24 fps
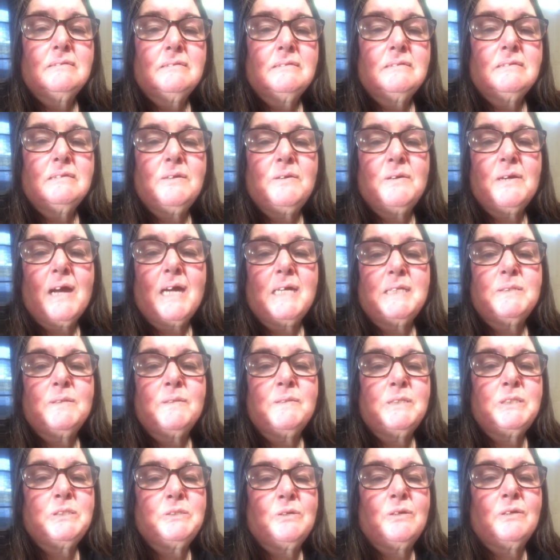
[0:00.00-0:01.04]
You guys on
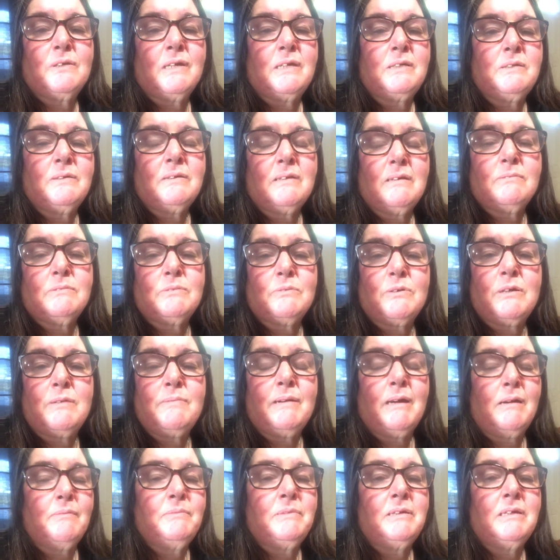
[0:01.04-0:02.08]
the shoreline don't have to worry
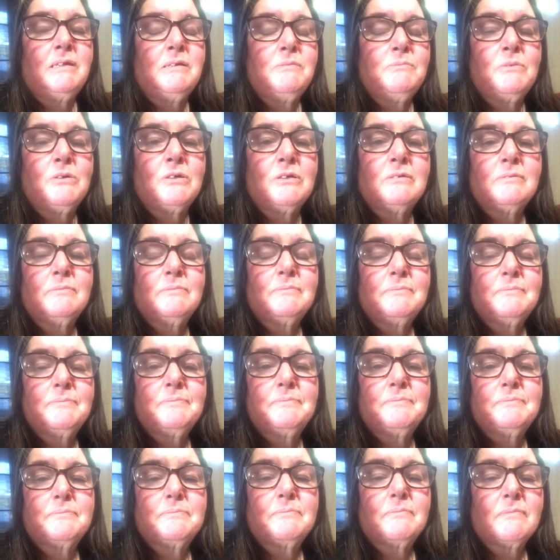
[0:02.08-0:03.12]
about me anymore.
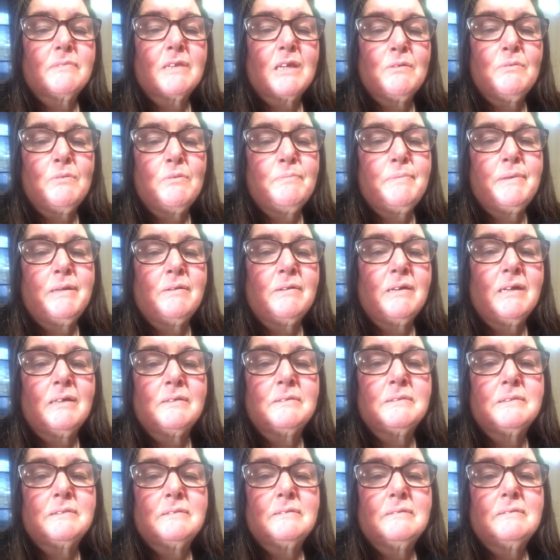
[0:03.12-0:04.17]
I won't be
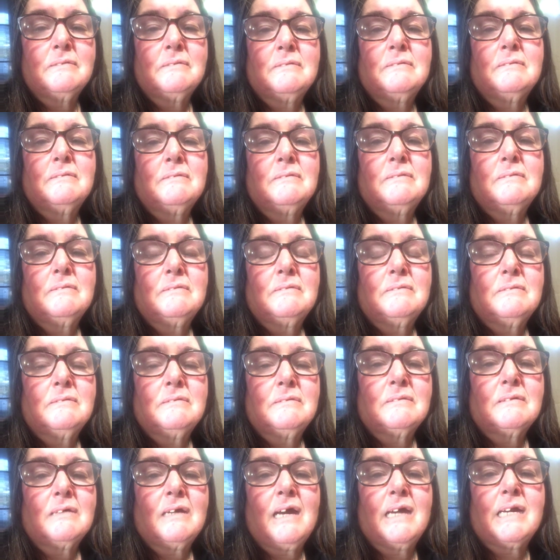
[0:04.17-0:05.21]
around.
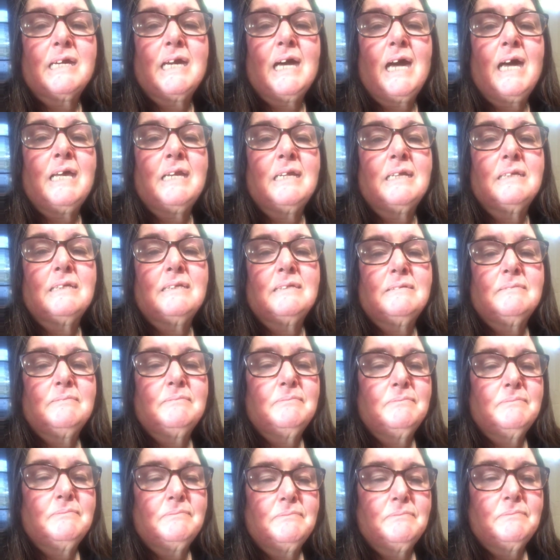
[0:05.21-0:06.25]
I get
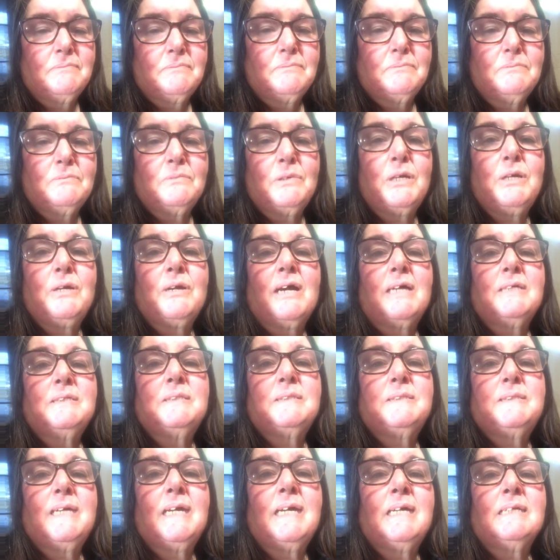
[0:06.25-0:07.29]
what you guys are
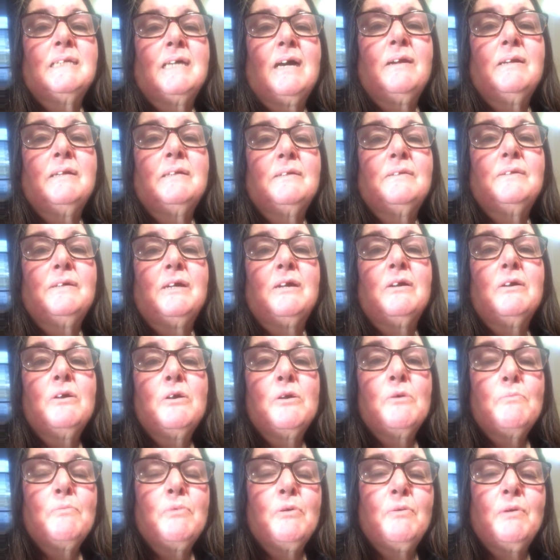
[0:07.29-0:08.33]
saying loud and clear.
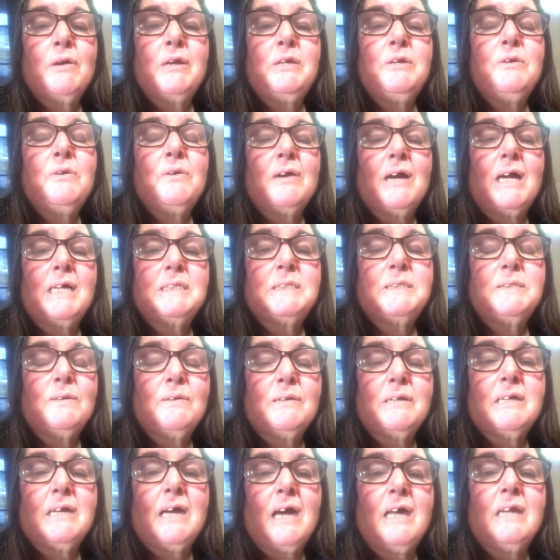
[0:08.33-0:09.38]
But what you guys
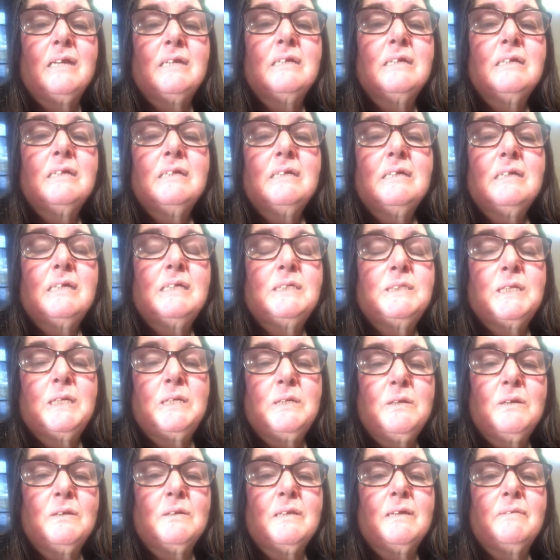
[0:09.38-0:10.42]
don't get is that
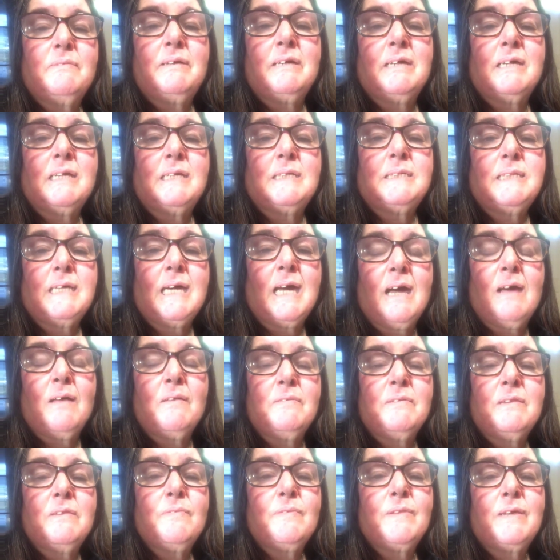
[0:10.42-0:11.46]
you're living in a
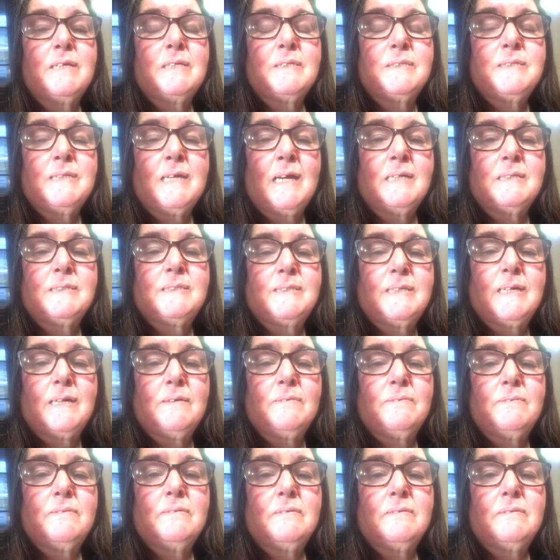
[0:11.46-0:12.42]
town that is not safe.